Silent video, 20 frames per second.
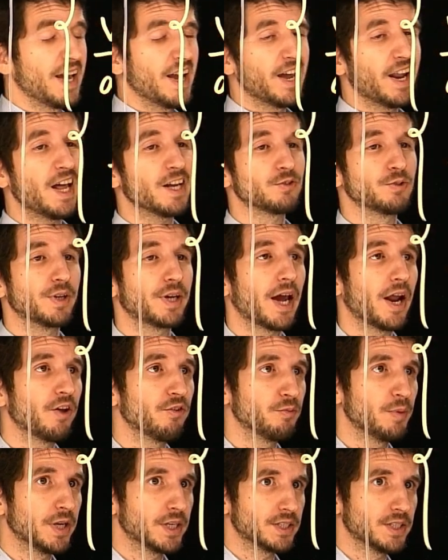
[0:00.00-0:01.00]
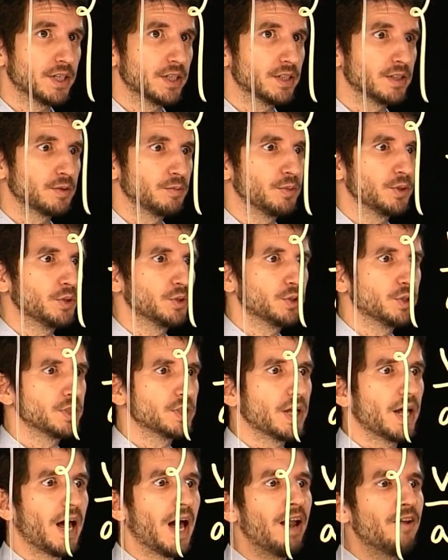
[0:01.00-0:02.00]
And actually it kind of makes sense because
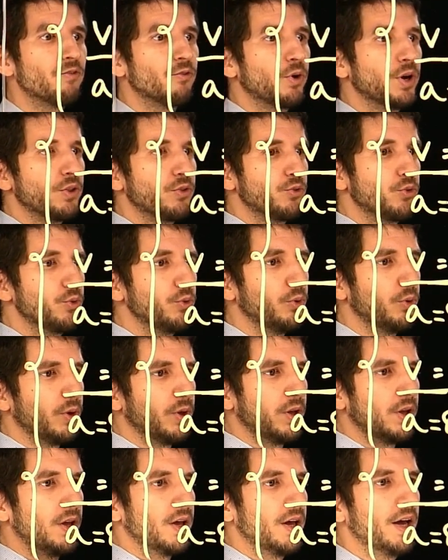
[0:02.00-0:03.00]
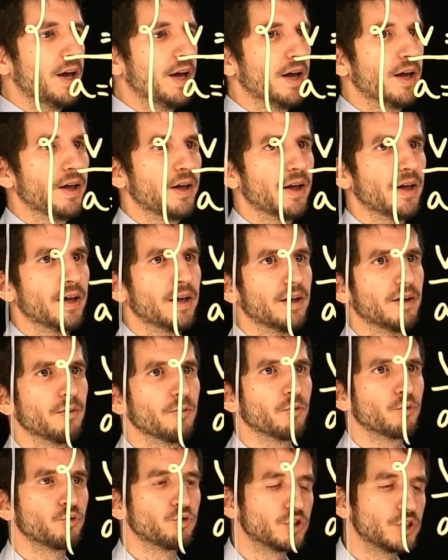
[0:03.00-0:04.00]
it's halfway through
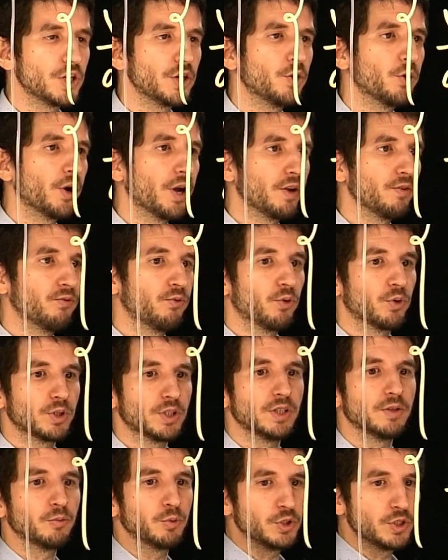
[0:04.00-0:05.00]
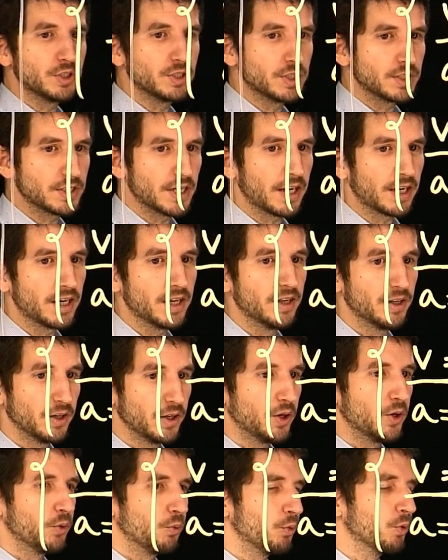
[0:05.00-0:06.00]
0 and 40, which is exactly
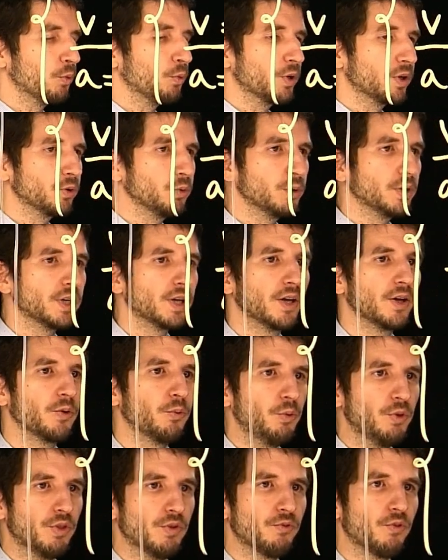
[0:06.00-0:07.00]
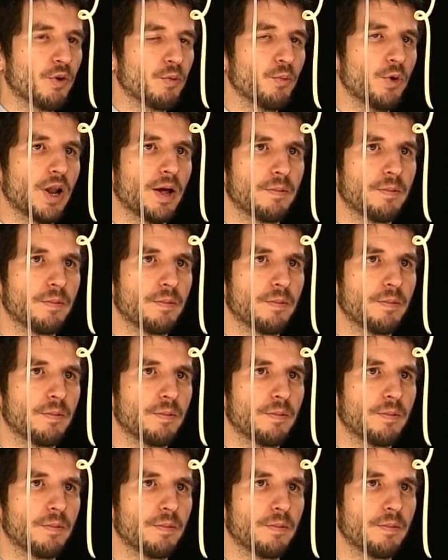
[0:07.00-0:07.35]
what we're doing with the formula.